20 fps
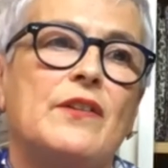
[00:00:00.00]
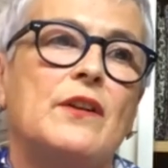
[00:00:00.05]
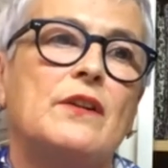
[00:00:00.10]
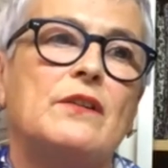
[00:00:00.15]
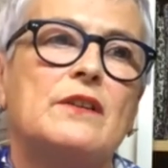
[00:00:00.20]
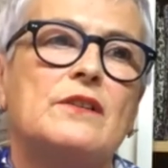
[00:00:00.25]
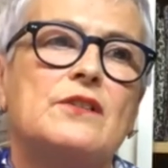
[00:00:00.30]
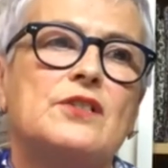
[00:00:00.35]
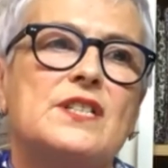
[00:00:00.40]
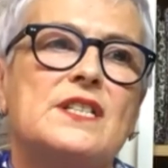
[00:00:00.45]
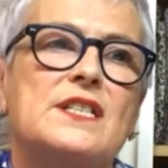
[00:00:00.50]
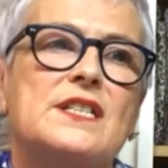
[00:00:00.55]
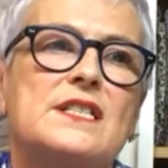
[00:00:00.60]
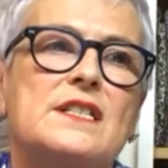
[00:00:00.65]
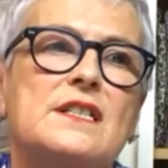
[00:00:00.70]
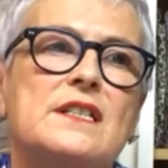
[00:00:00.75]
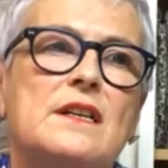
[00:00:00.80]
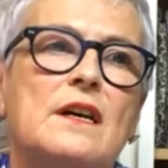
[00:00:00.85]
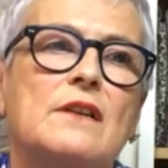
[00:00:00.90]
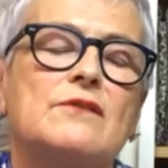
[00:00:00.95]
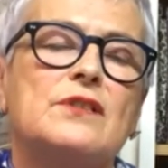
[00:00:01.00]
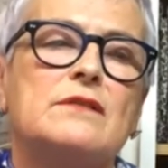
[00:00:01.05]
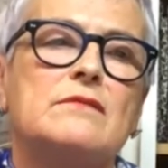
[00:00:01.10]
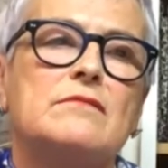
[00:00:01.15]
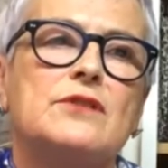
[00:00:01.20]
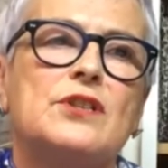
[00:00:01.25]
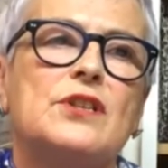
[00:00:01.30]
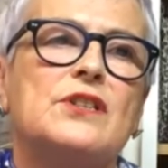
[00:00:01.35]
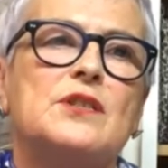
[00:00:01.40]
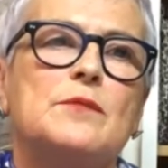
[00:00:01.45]
they're
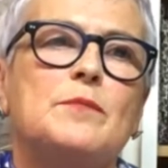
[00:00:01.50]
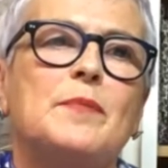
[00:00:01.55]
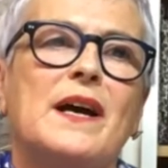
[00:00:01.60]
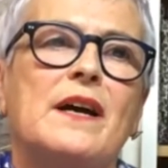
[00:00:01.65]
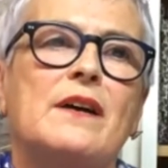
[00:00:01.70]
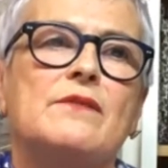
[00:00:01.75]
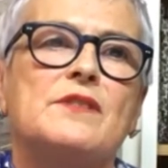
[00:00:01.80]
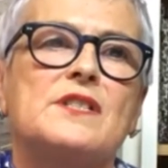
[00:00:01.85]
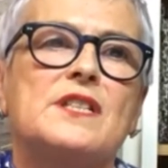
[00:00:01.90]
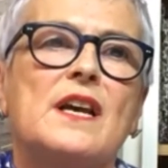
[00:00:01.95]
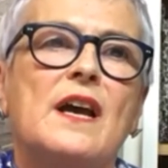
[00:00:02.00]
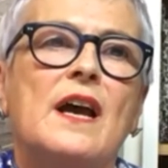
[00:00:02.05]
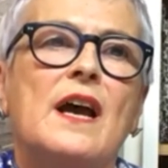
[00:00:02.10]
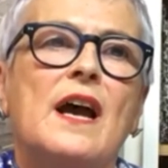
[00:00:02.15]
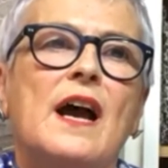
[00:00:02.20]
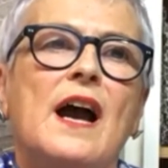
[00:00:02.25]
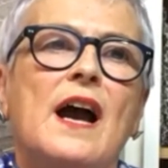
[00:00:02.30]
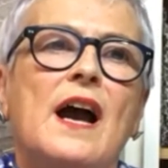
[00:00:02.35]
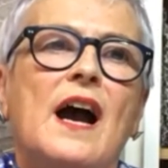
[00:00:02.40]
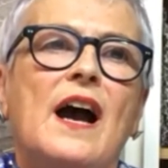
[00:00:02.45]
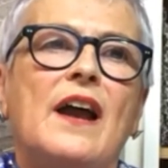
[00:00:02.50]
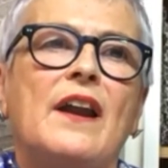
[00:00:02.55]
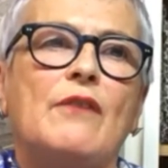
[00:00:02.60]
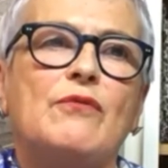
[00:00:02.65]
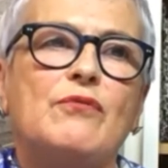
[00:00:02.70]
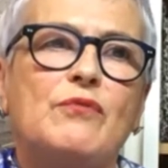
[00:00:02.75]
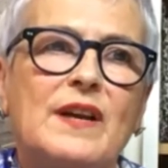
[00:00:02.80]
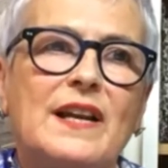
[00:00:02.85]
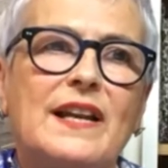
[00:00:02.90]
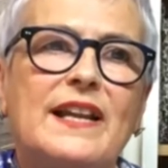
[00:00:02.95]
130 pounds. And I
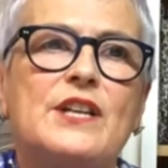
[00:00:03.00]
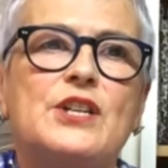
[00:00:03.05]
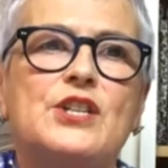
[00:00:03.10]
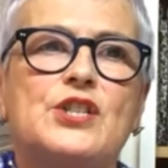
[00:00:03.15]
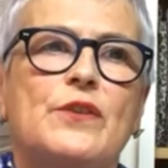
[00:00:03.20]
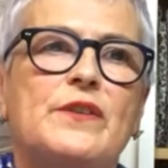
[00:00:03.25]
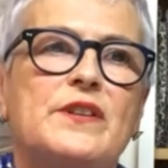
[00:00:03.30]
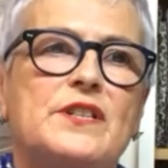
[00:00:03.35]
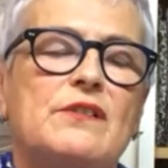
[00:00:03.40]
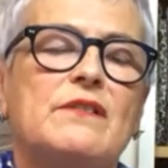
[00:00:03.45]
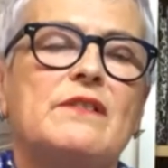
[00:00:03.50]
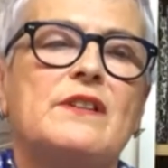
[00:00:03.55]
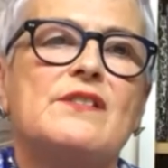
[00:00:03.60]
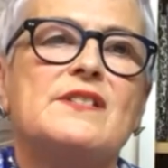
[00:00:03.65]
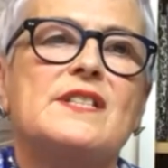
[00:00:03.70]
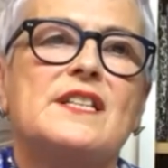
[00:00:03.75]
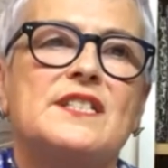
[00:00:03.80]
really enjoyed doing those.